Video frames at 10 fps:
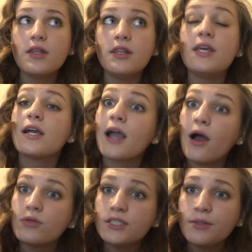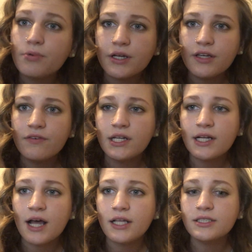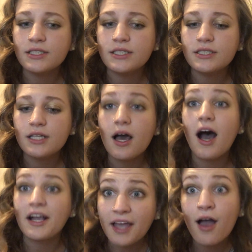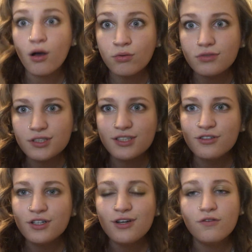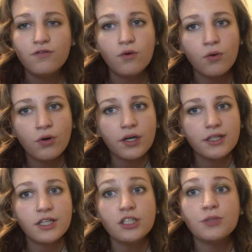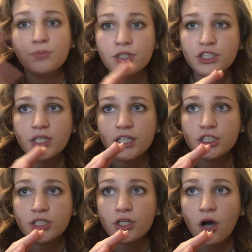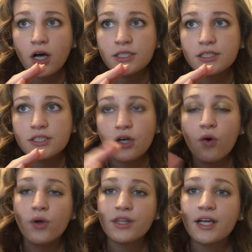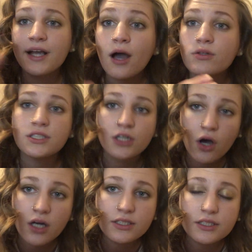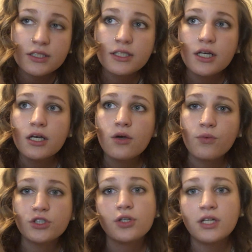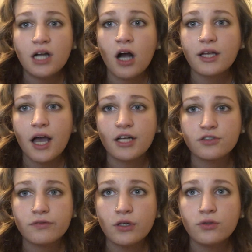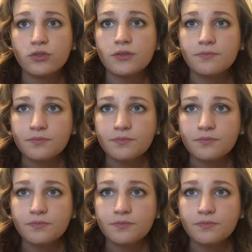the accounting break-even analysis accounts for the depreciation costs or the accounting costs, which are the non-cash flows.